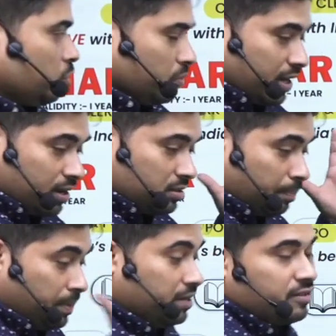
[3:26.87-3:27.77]
You will get the
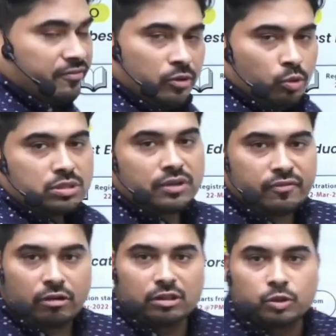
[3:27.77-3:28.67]
PDF notes of
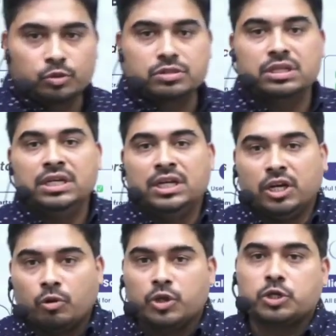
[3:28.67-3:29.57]
all those
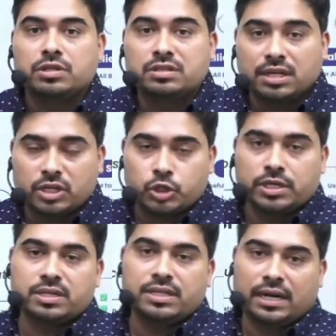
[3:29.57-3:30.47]
questions or
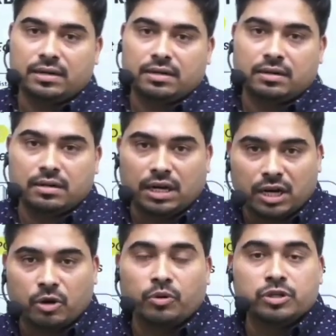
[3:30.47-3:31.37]
sheets that are
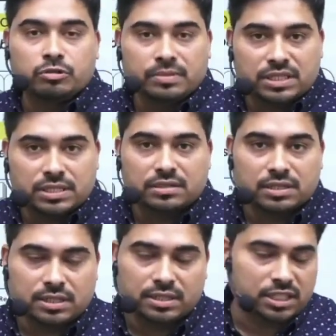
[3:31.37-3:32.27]
going to be
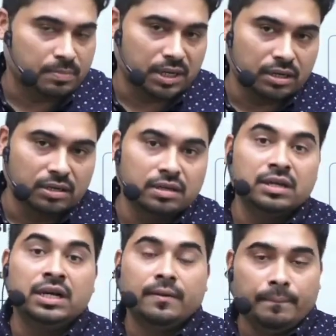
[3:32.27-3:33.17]
discussed in this particular
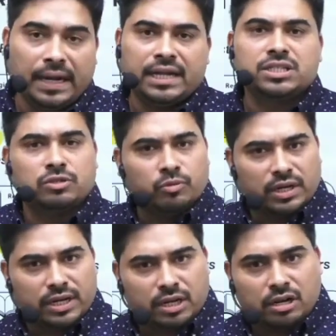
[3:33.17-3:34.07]
batch. You will
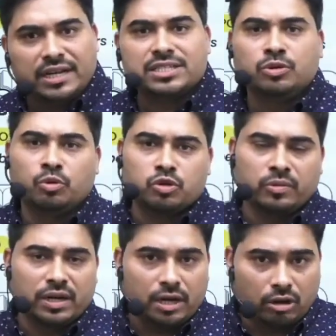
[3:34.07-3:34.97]
get class notes, you
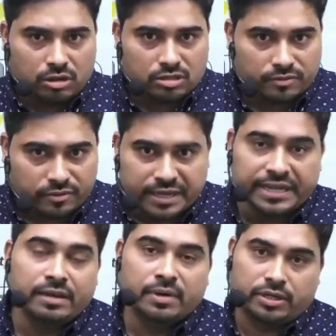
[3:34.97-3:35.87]
will get lots of
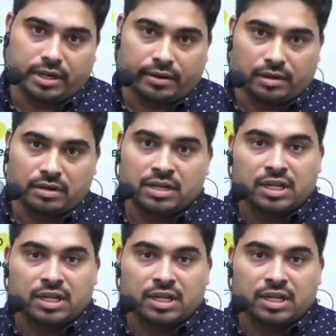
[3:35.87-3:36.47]
reading material.